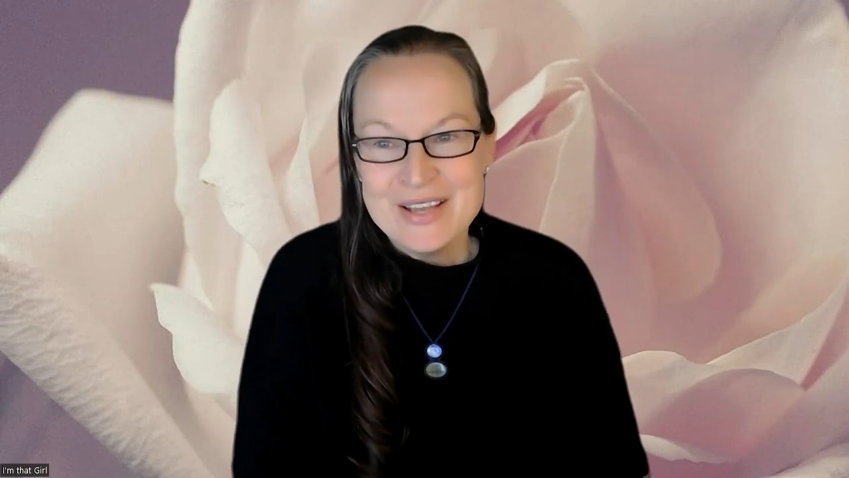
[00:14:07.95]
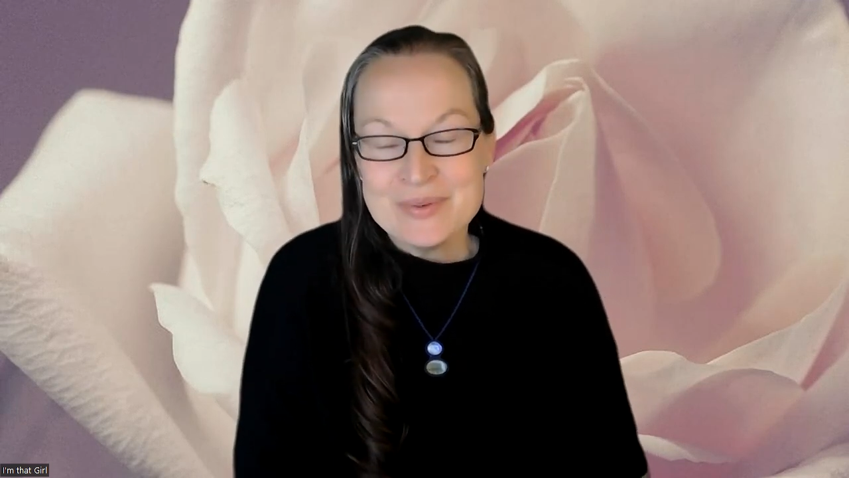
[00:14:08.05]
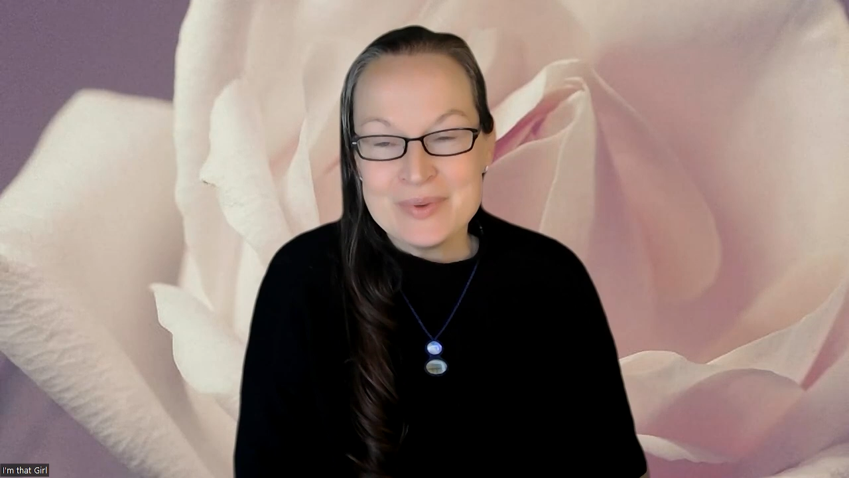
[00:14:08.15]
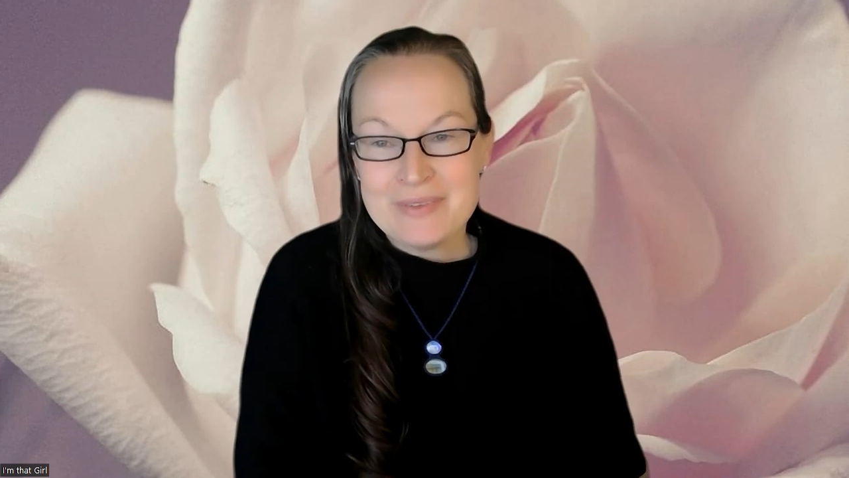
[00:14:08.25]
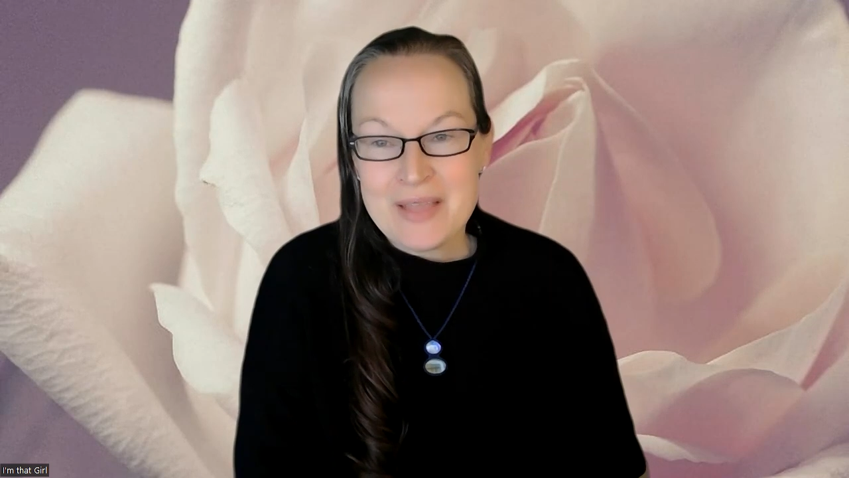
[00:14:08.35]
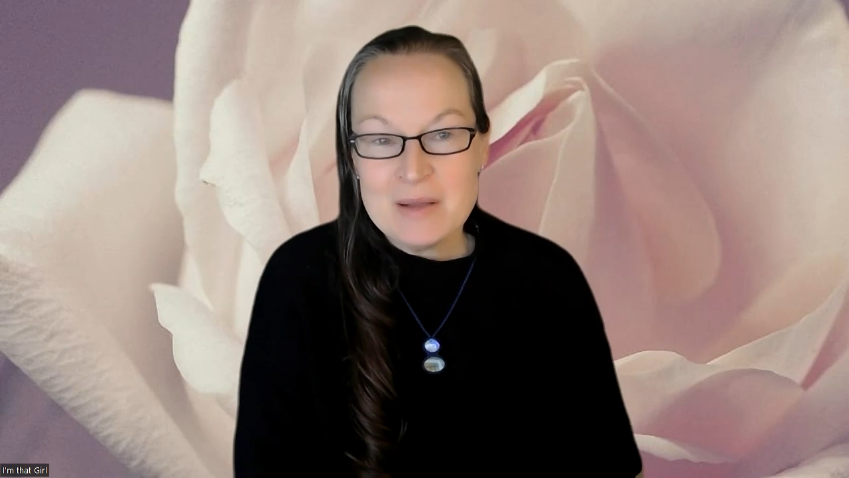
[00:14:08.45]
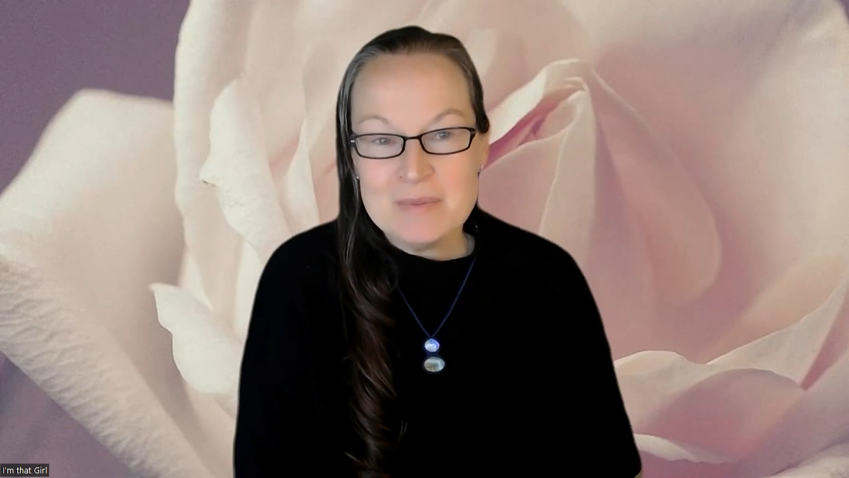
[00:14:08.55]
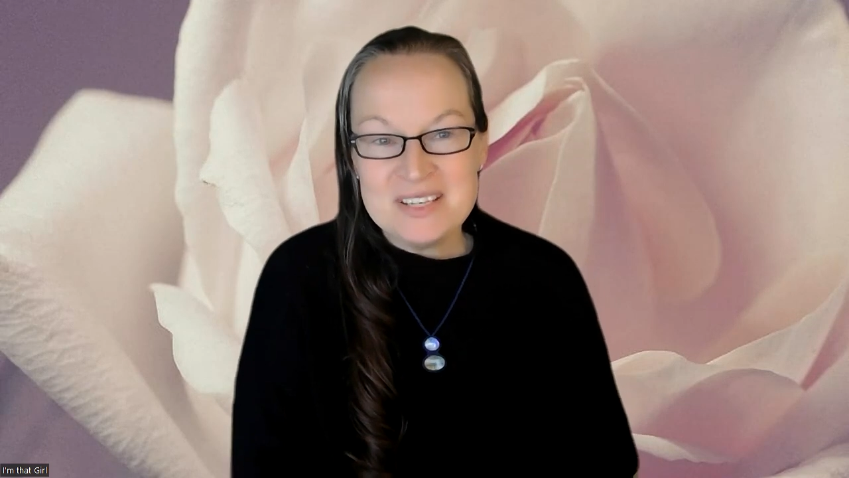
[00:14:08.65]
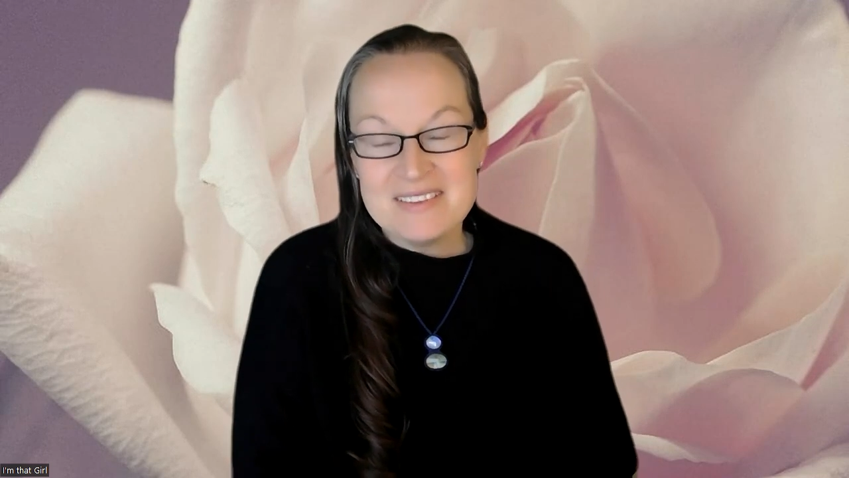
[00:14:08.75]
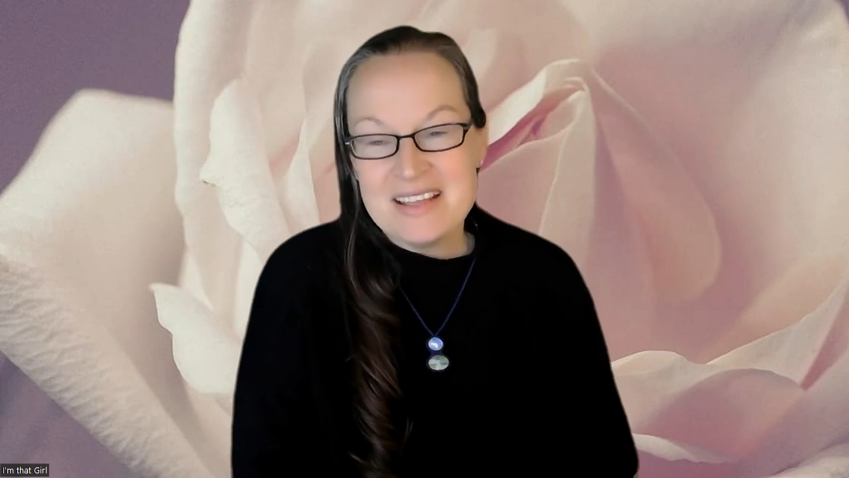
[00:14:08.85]
We've
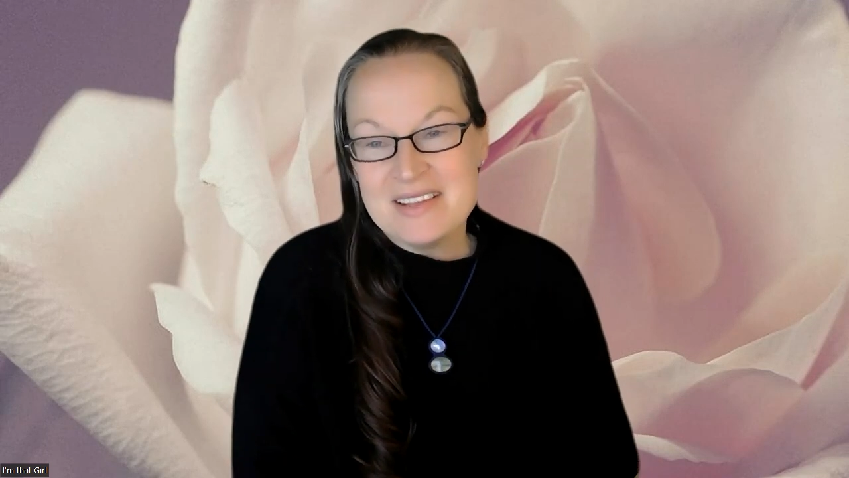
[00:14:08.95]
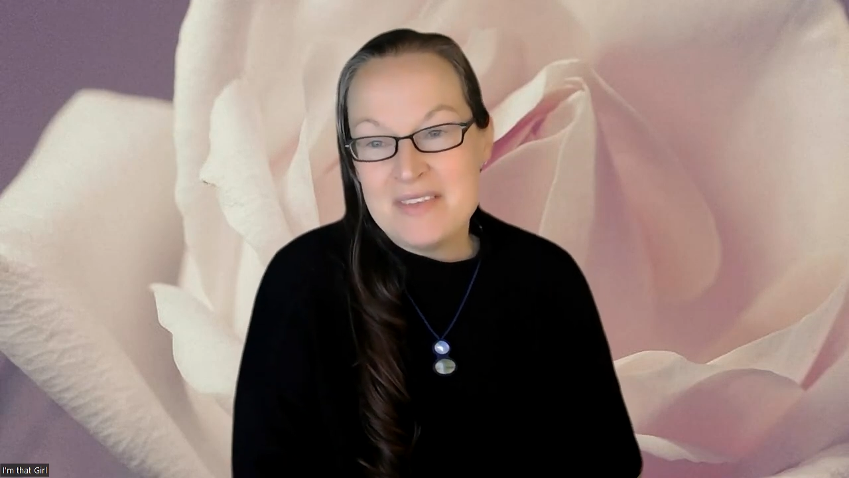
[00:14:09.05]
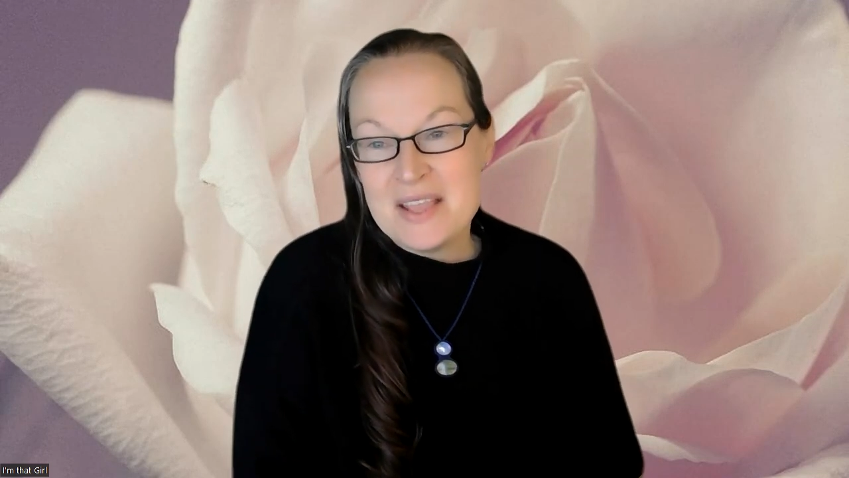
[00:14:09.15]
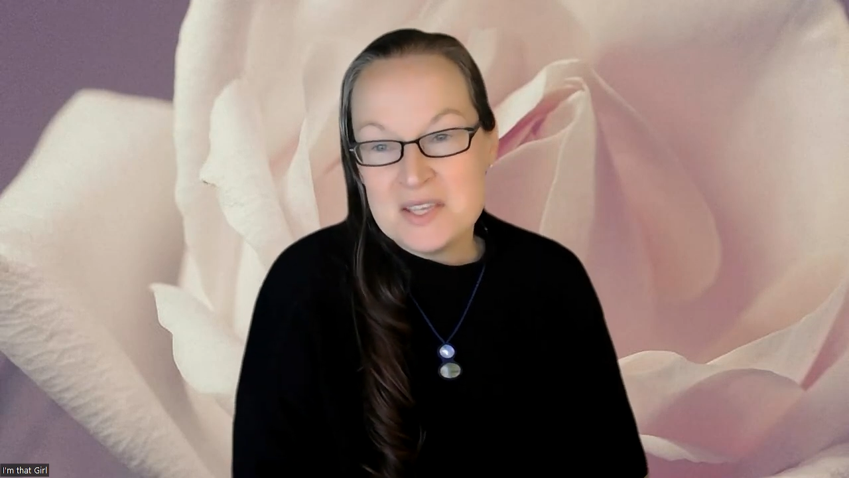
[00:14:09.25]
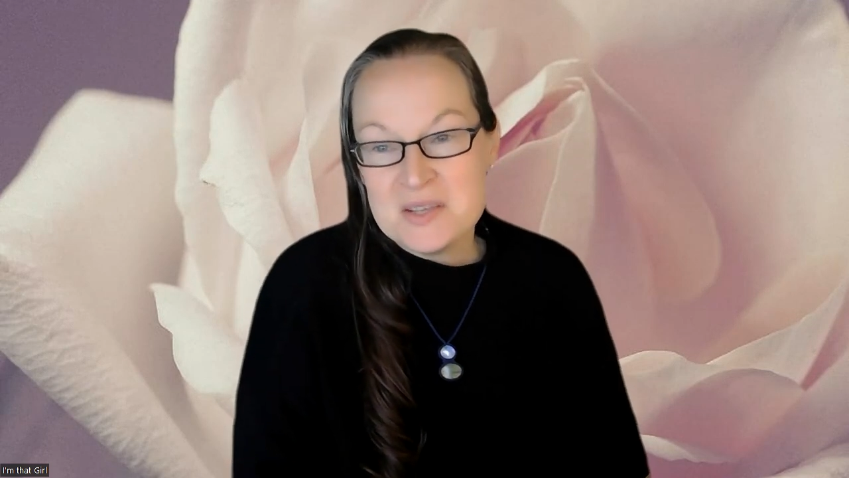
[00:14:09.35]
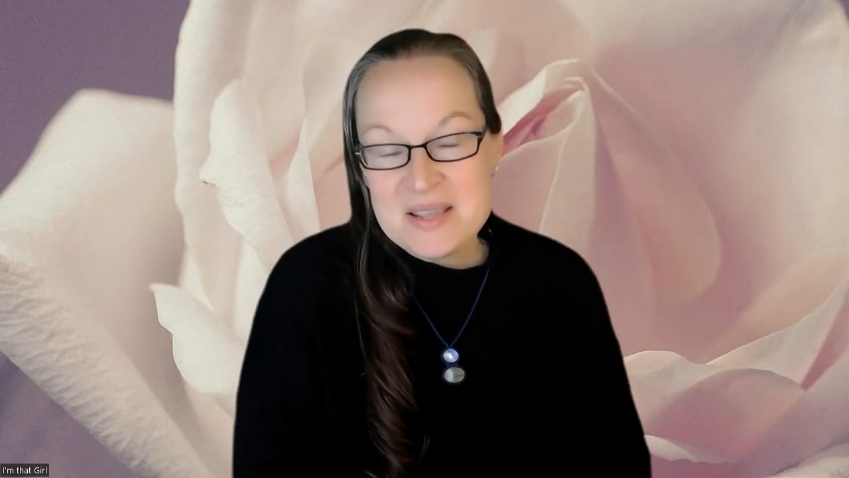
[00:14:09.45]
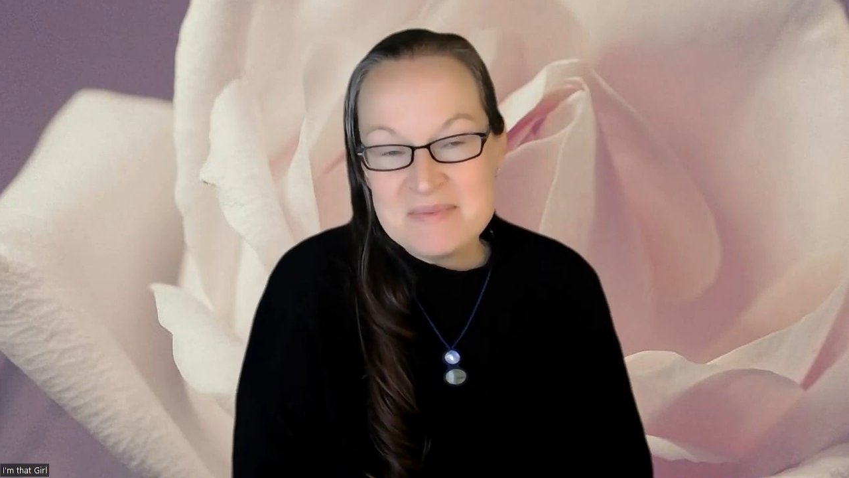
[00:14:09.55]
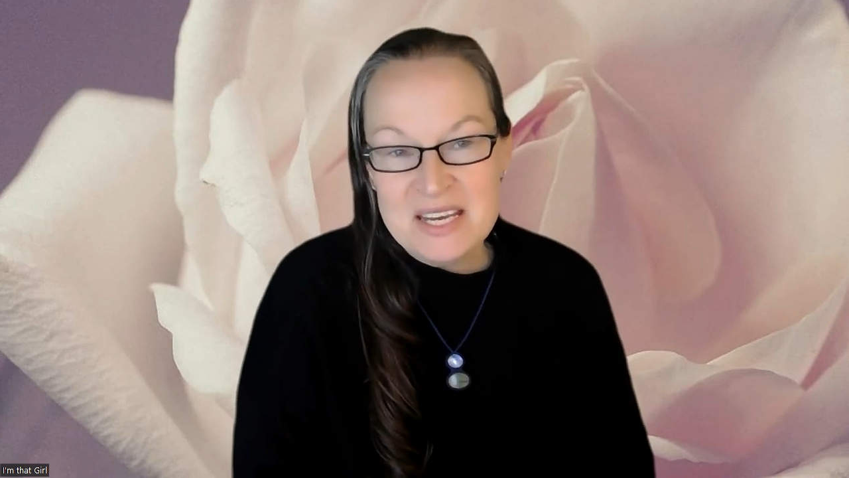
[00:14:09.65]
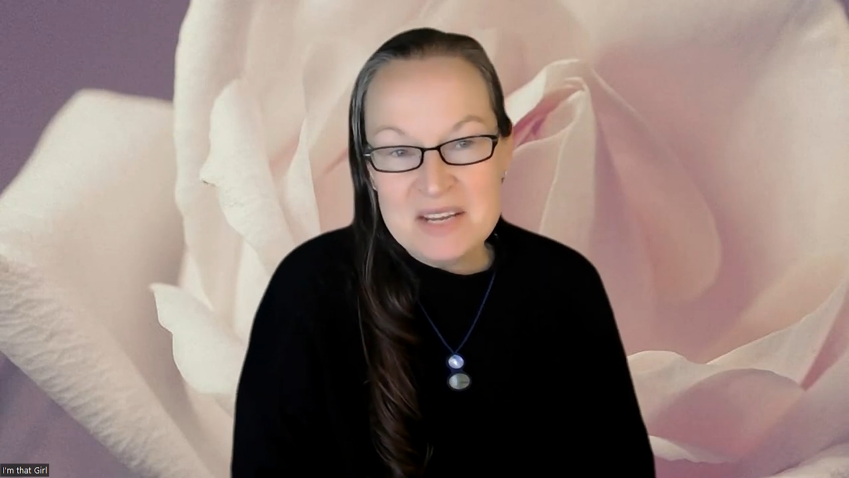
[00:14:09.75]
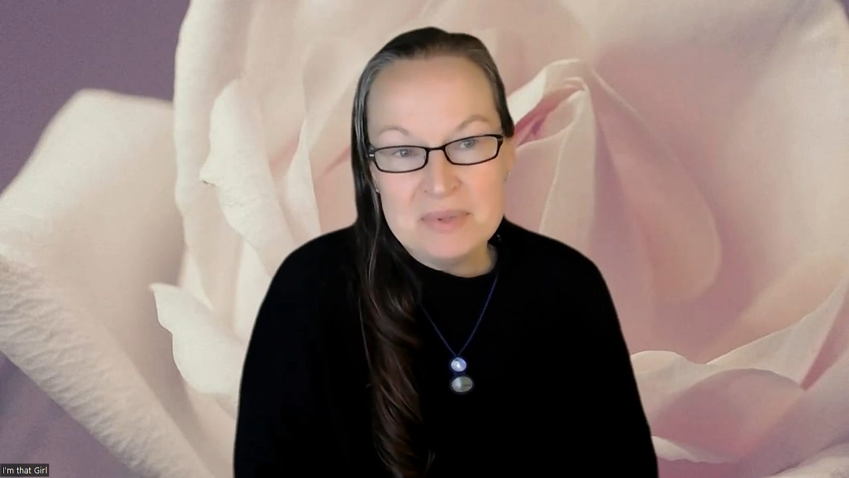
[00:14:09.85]
helped evacuate many